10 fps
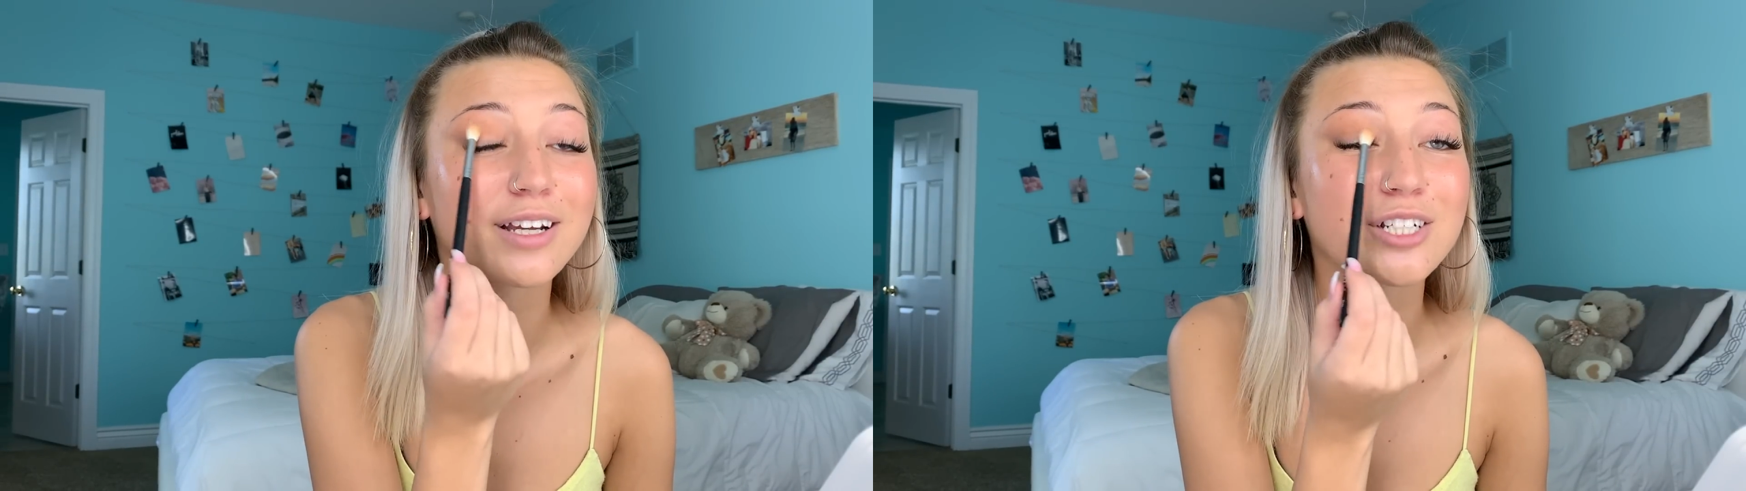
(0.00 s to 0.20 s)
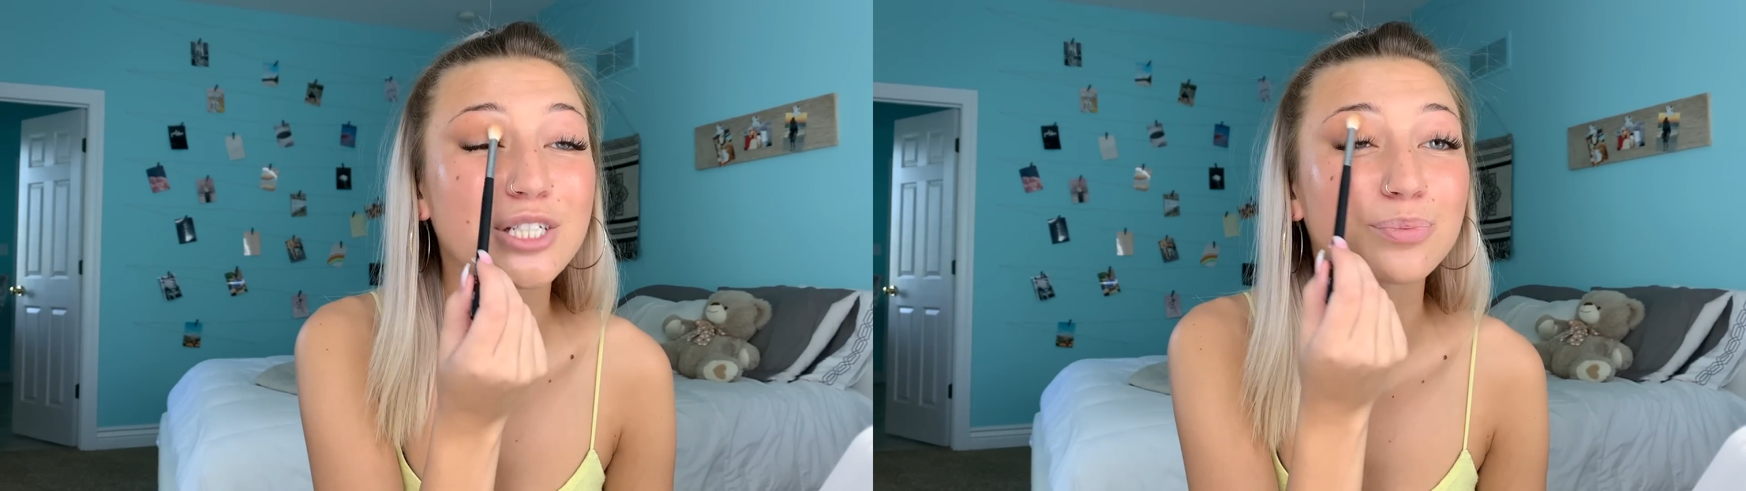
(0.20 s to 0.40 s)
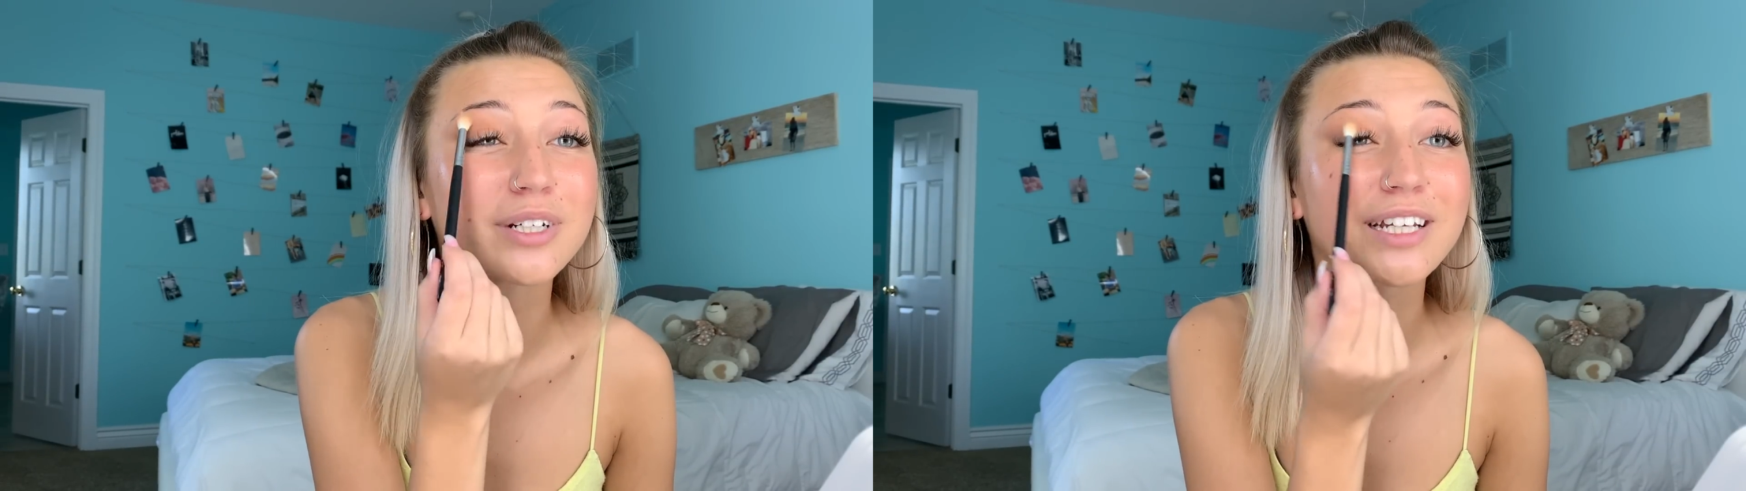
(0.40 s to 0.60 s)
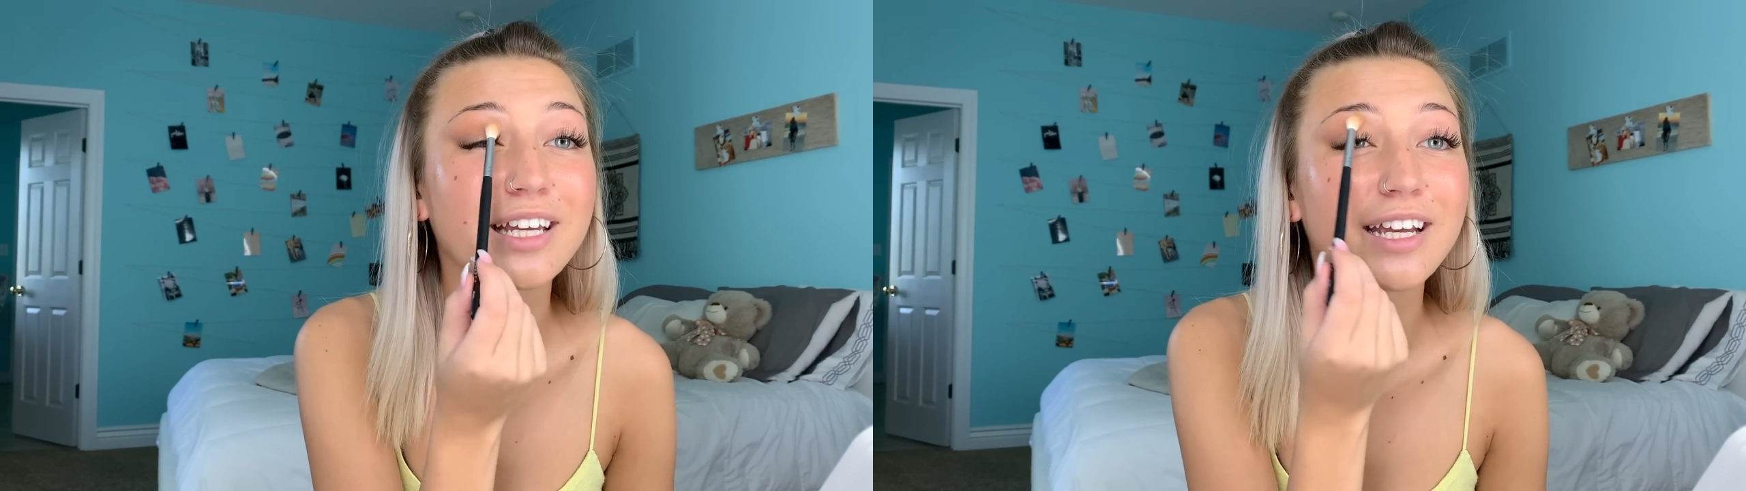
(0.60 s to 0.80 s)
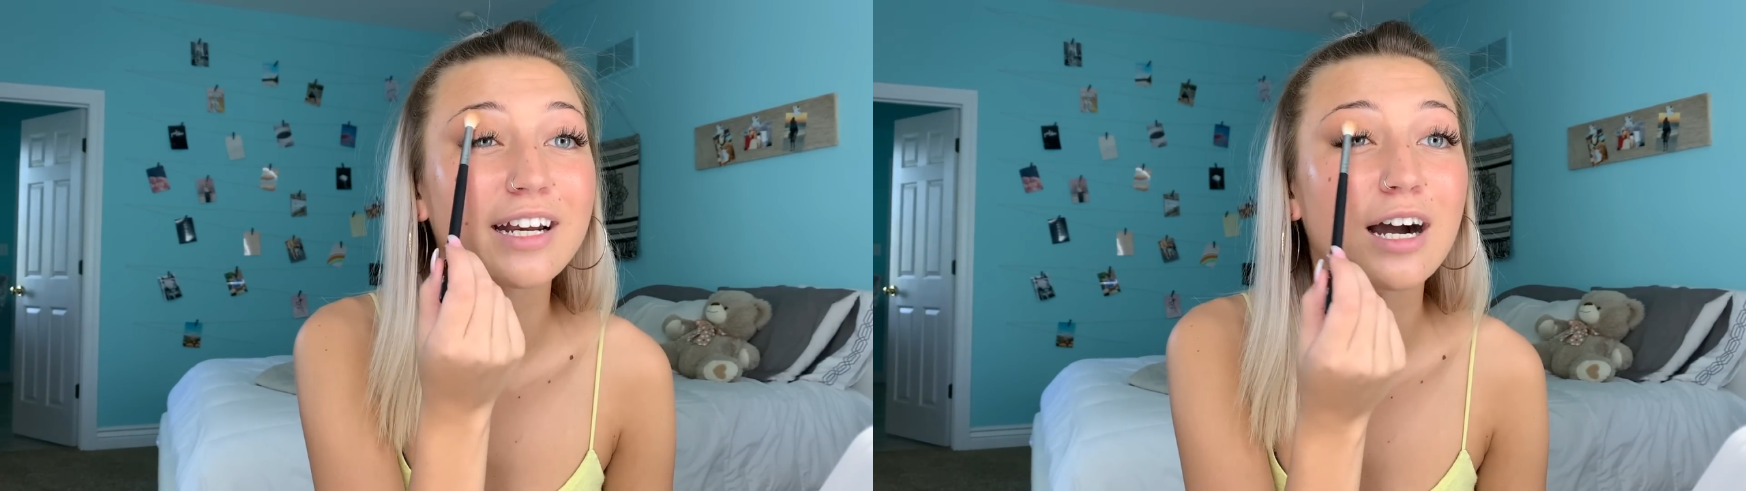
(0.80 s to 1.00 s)
just working
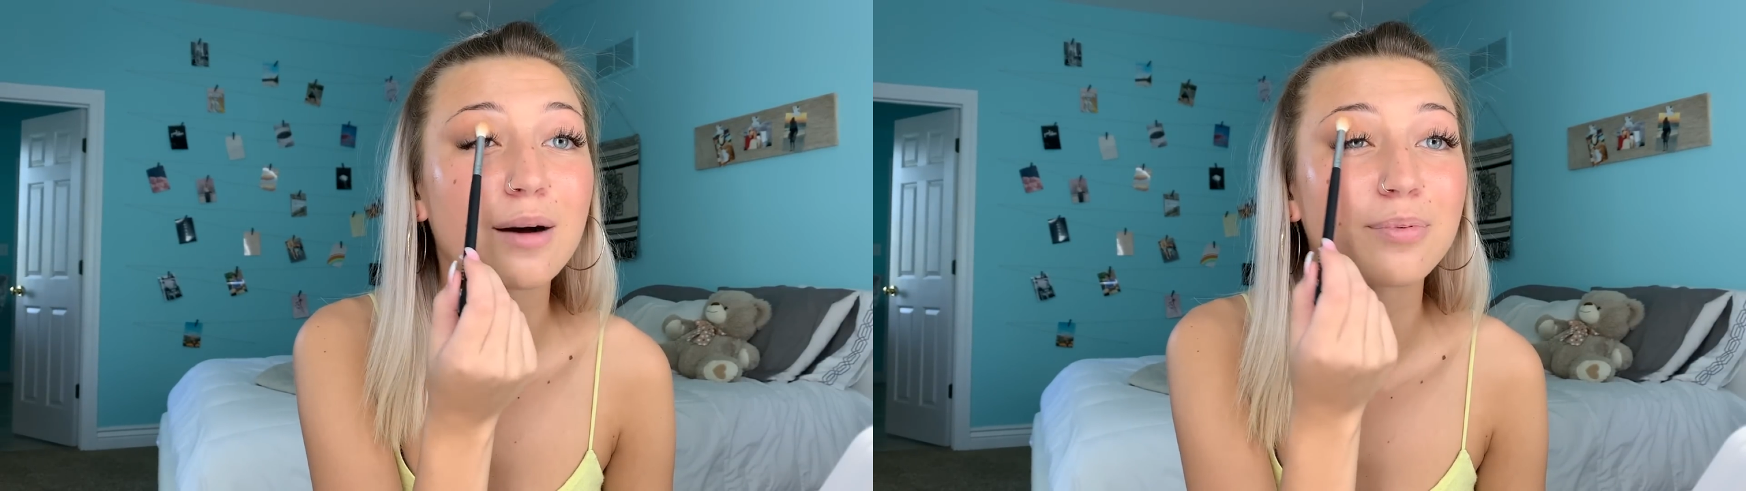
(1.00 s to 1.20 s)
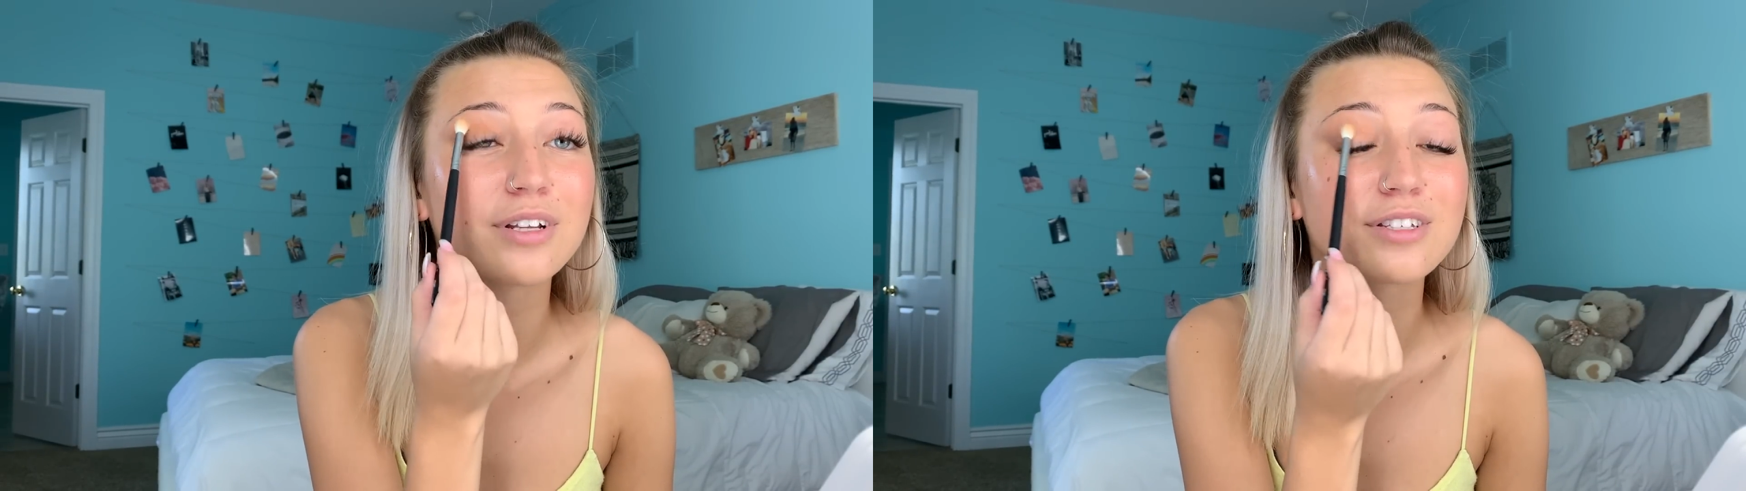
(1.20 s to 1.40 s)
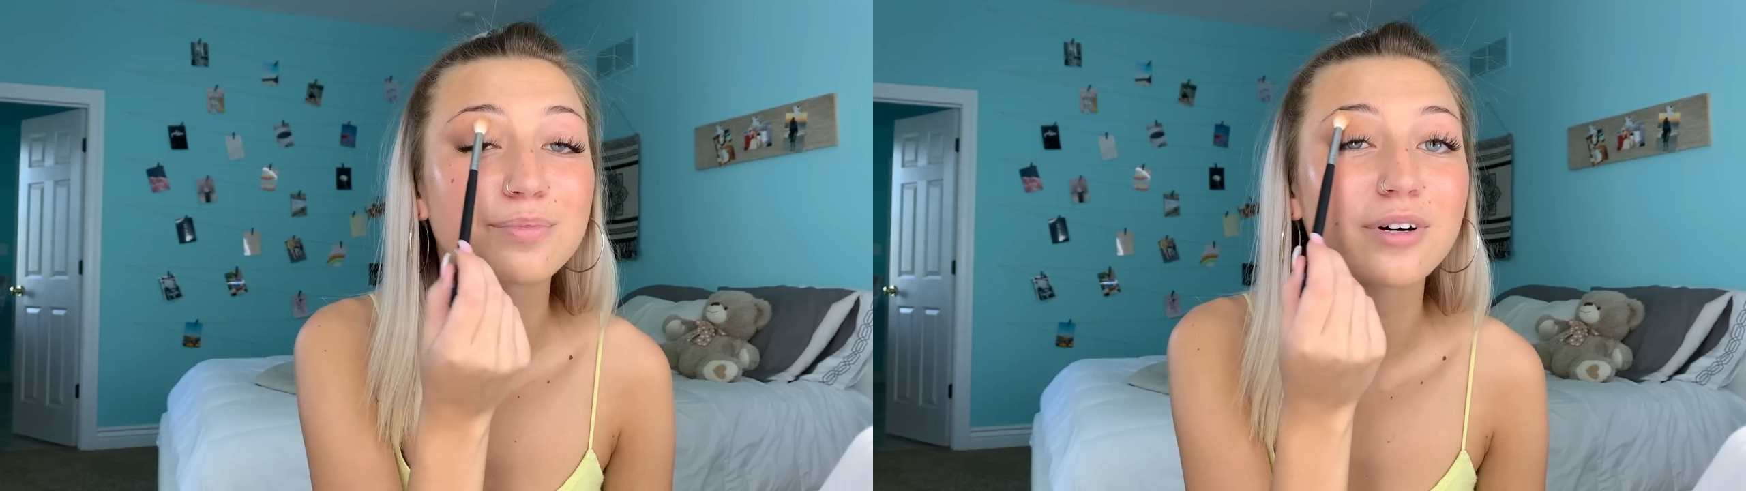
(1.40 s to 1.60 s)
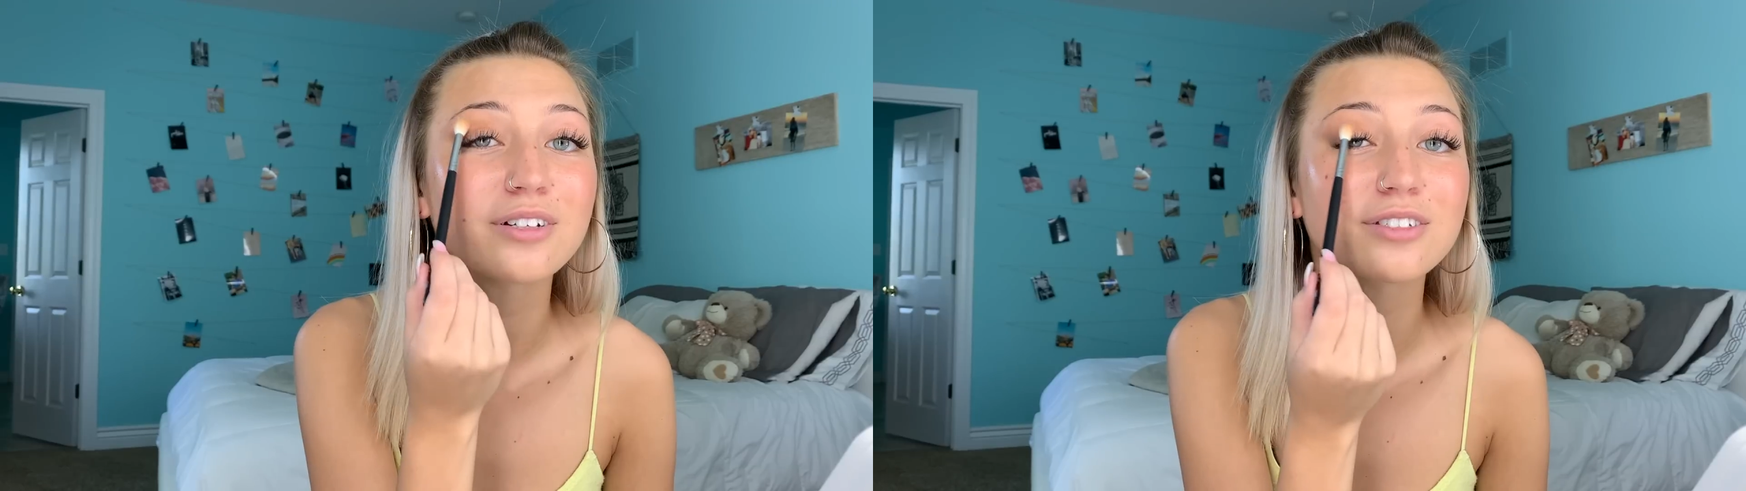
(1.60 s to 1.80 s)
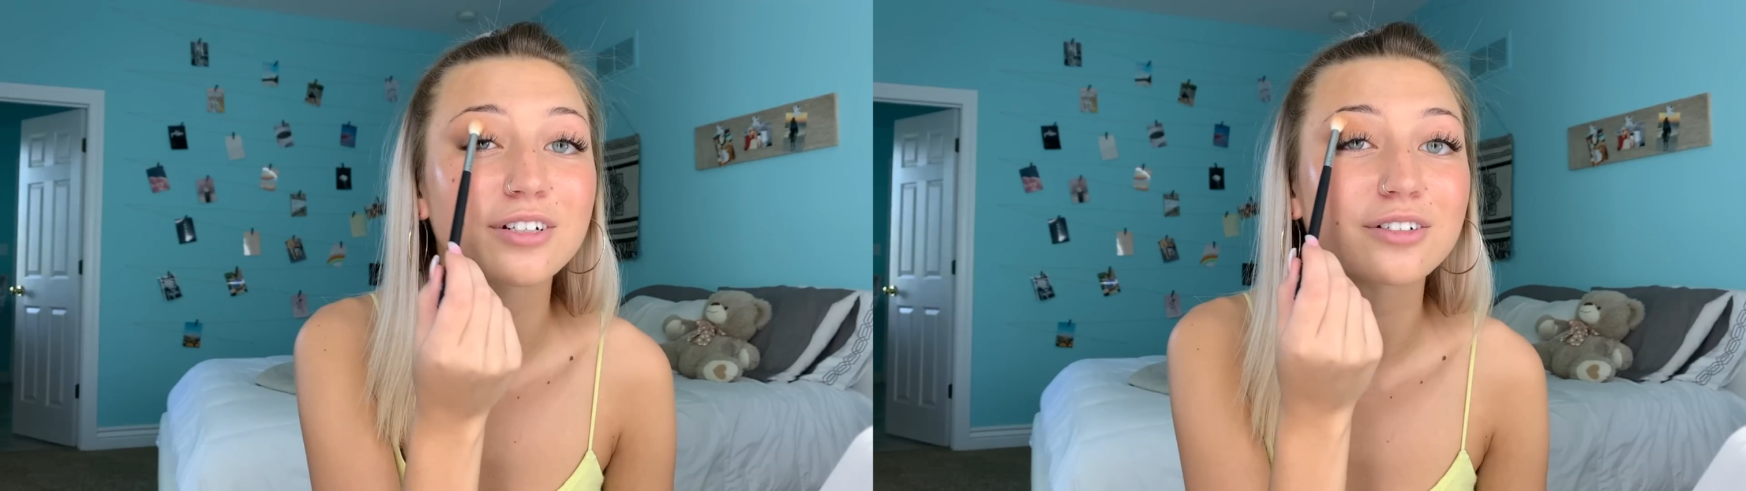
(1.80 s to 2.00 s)
it up in small
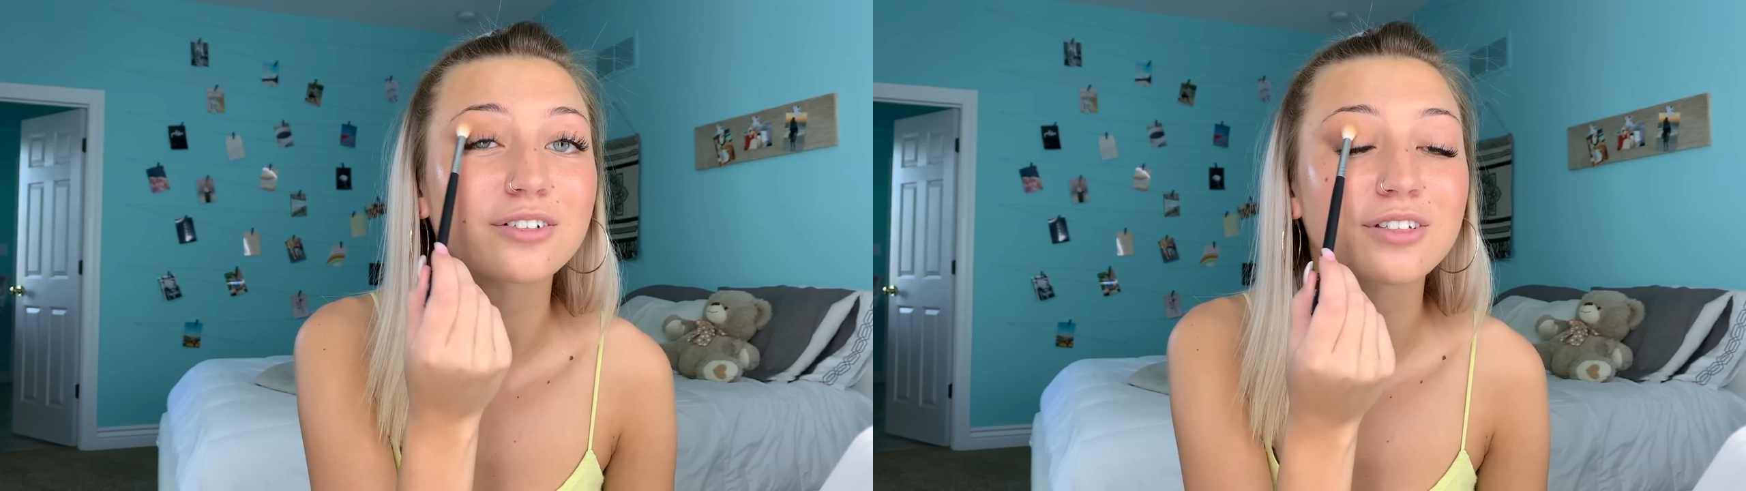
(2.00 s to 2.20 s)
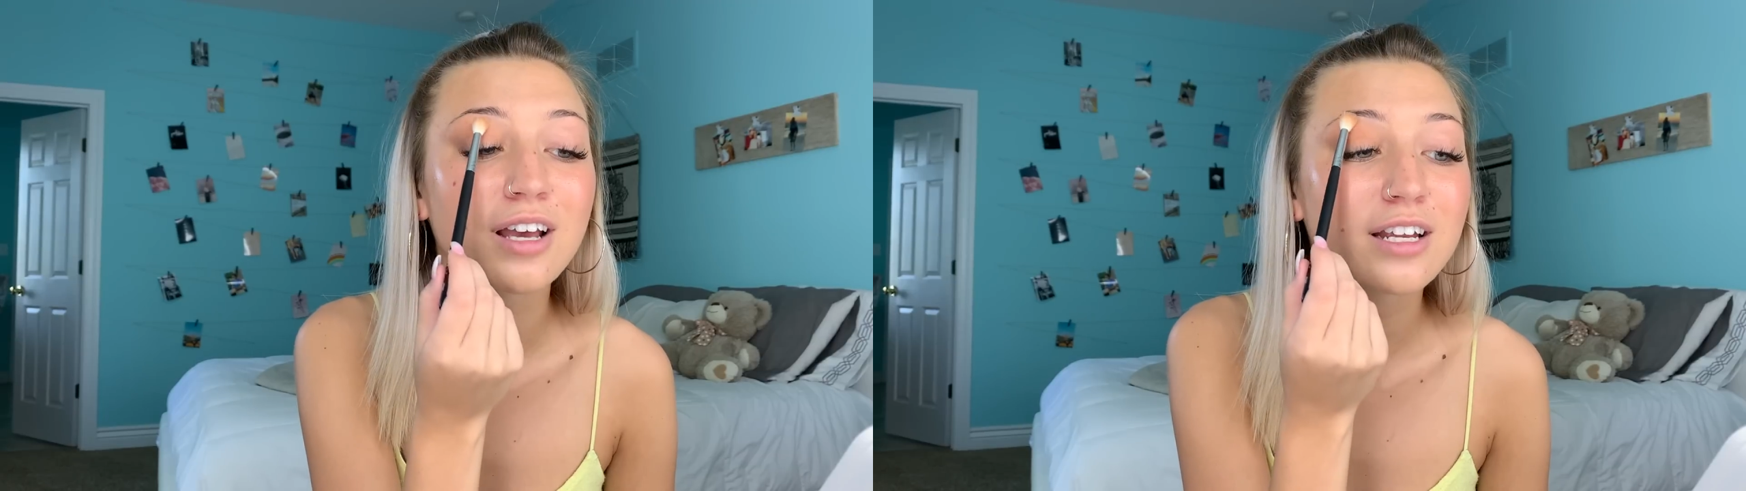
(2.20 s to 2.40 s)
circles